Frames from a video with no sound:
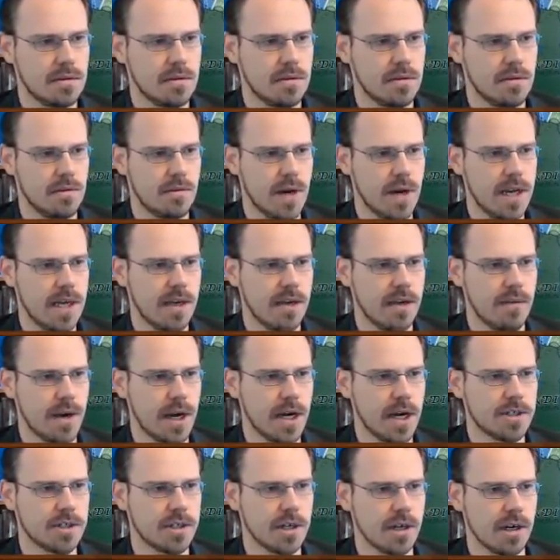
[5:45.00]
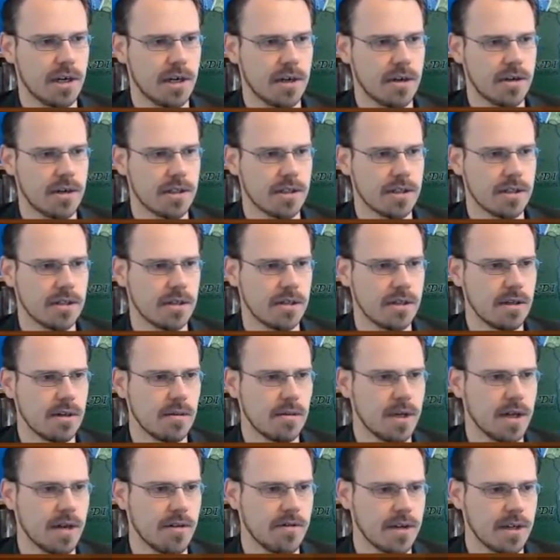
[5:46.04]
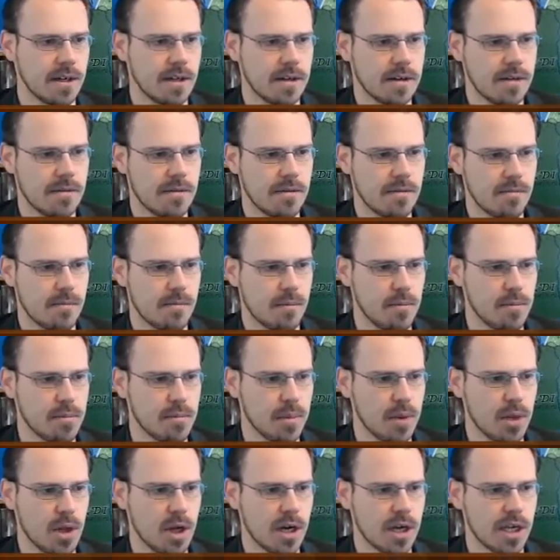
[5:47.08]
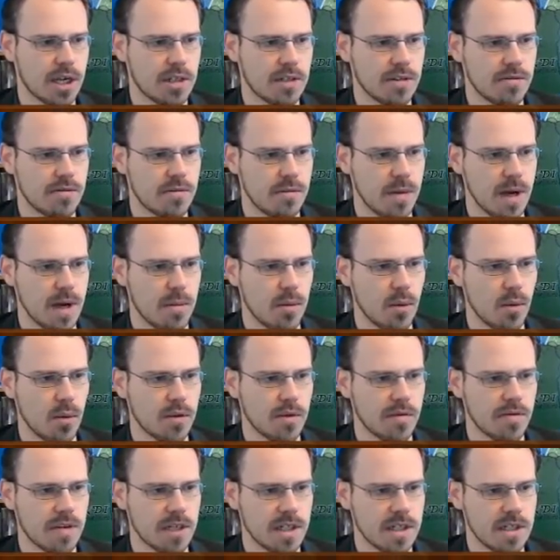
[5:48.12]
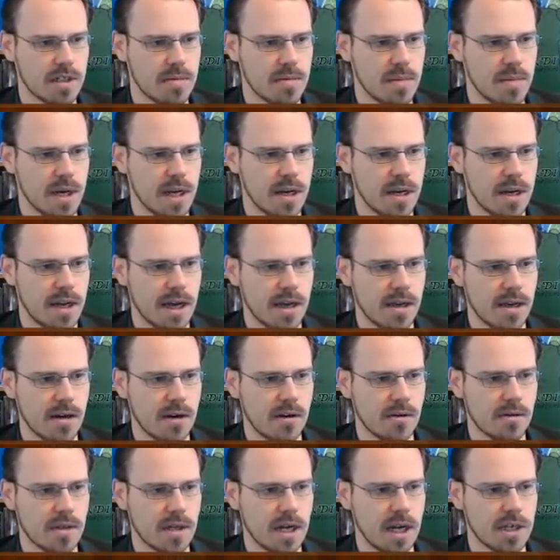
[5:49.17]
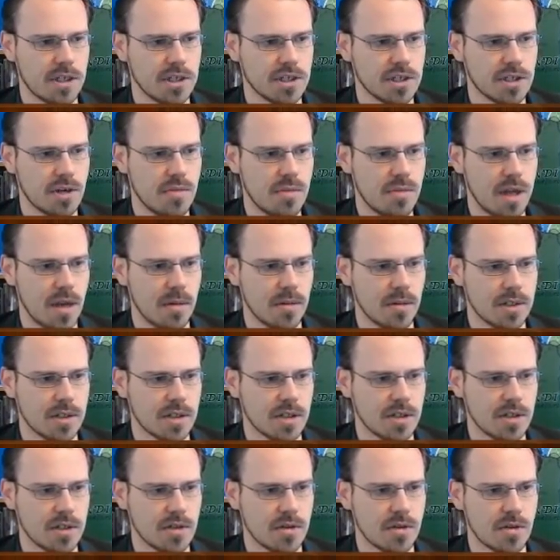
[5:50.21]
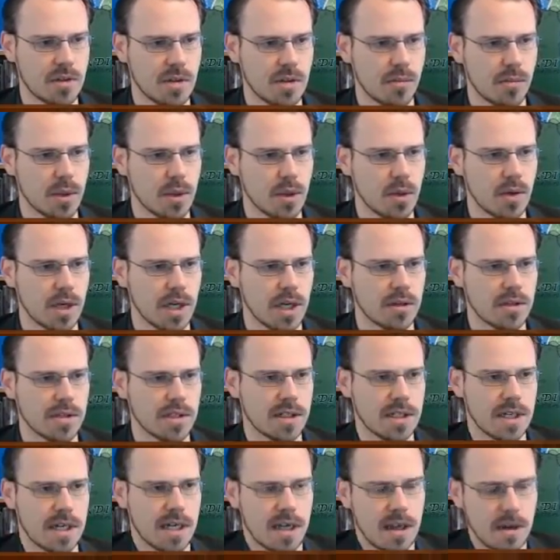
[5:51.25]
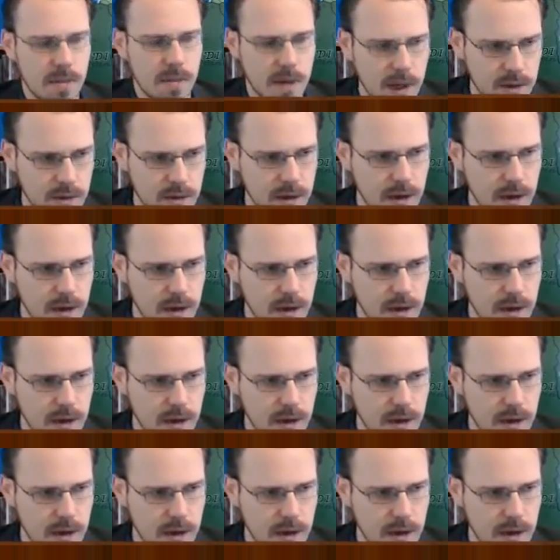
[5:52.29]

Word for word: Ready erection here is a little bit of a blockage for my Boulder Fist, but I should be able to just use the Bluegill to take him out.